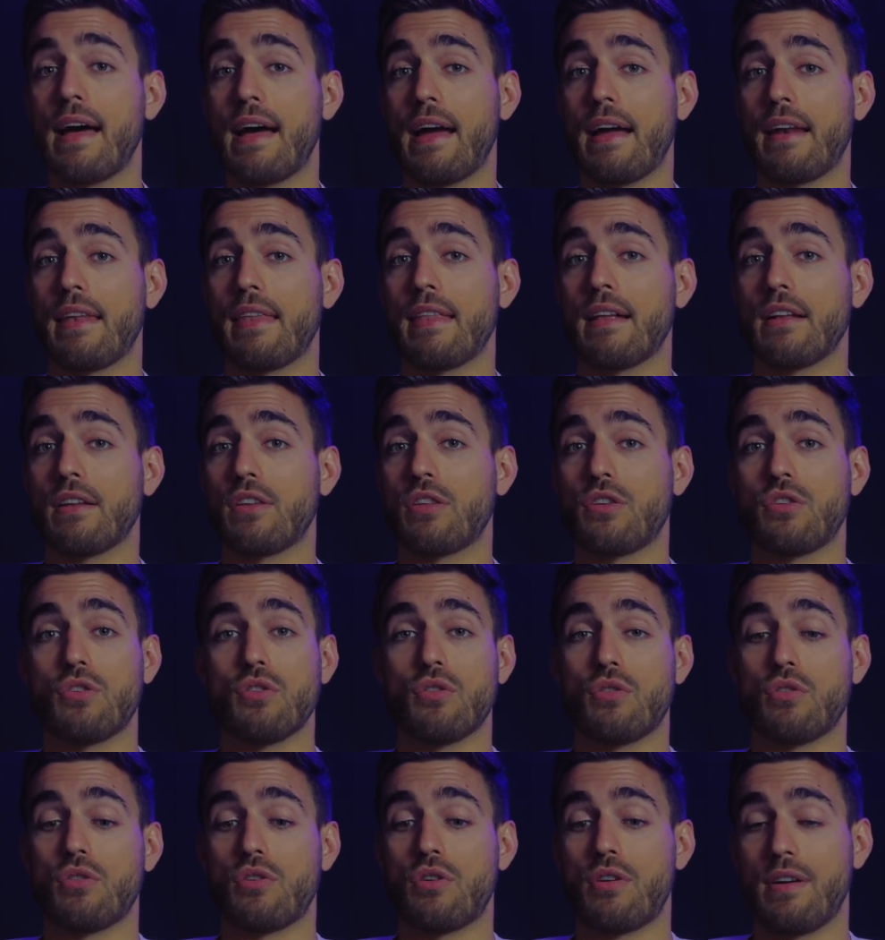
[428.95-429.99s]
and that
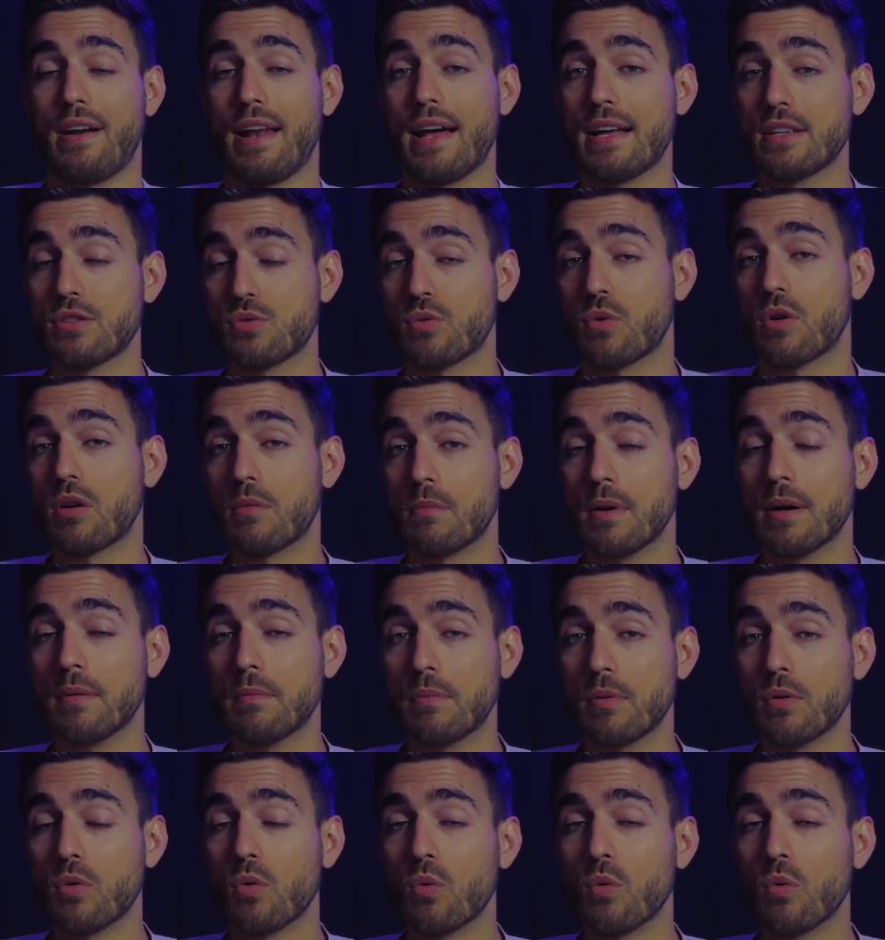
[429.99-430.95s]
your last warm-up